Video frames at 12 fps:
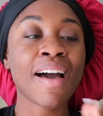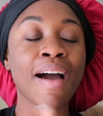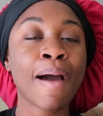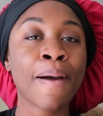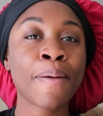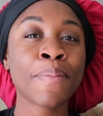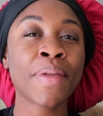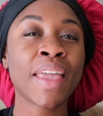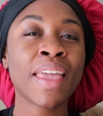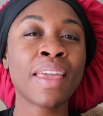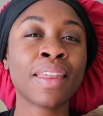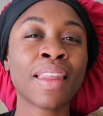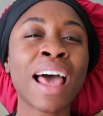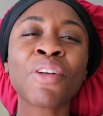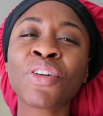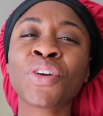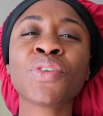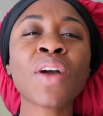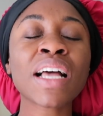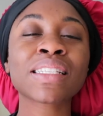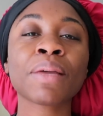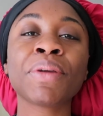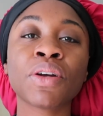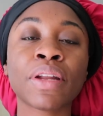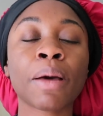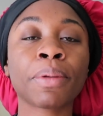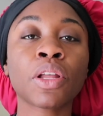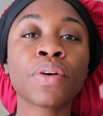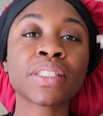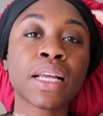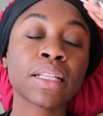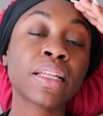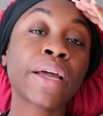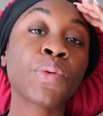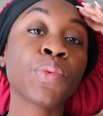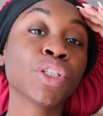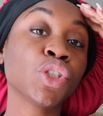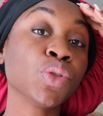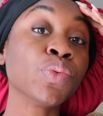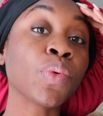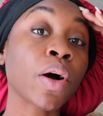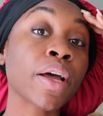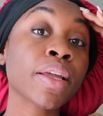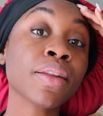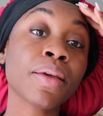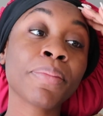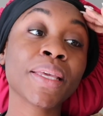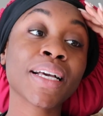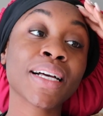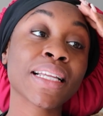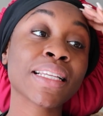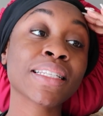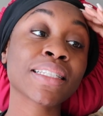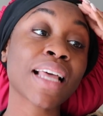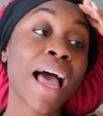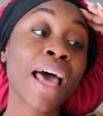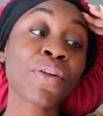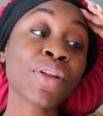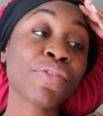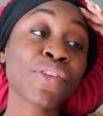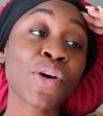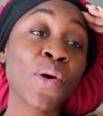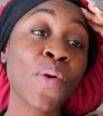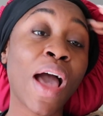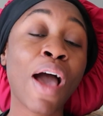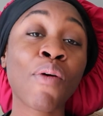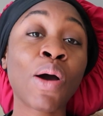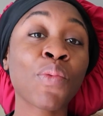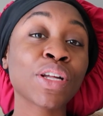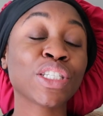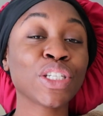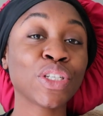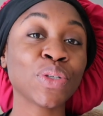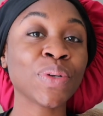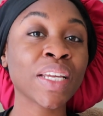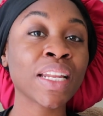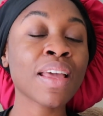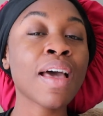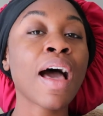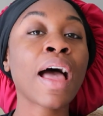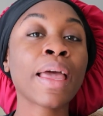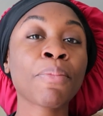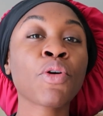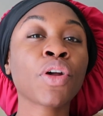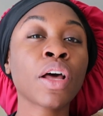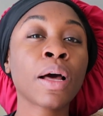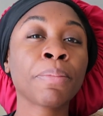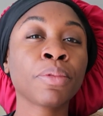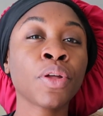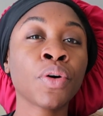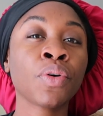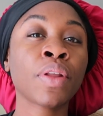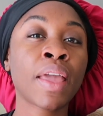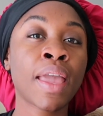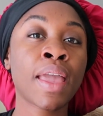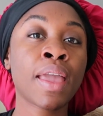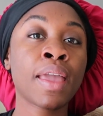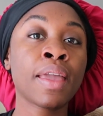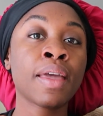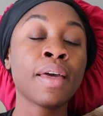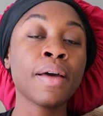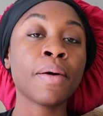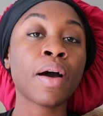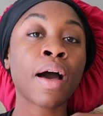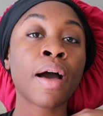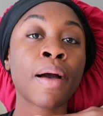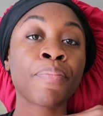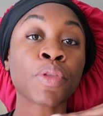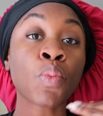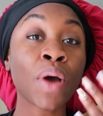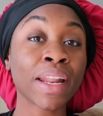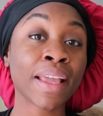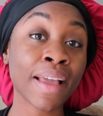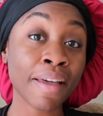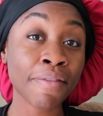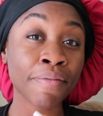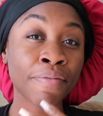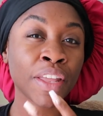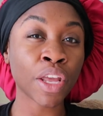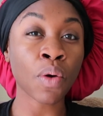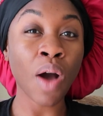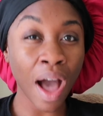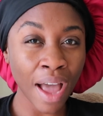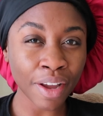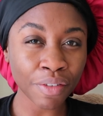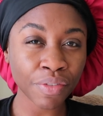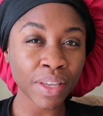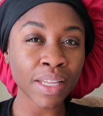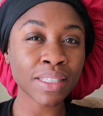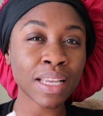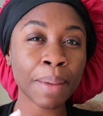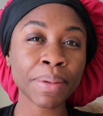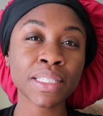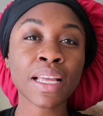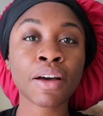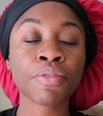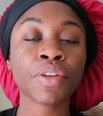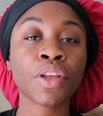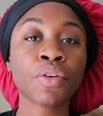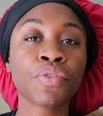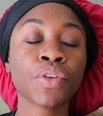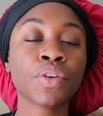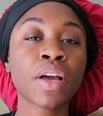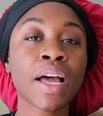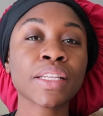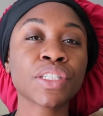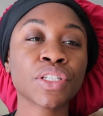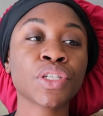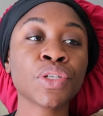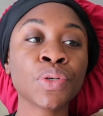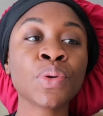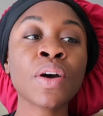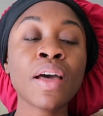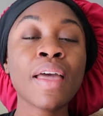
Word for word: Um, and I don't know, you guys let me know down below exactly like what you want because I don't even know how I want to do it. I am gonna upload a um, wedding videography type of style video for you guys too.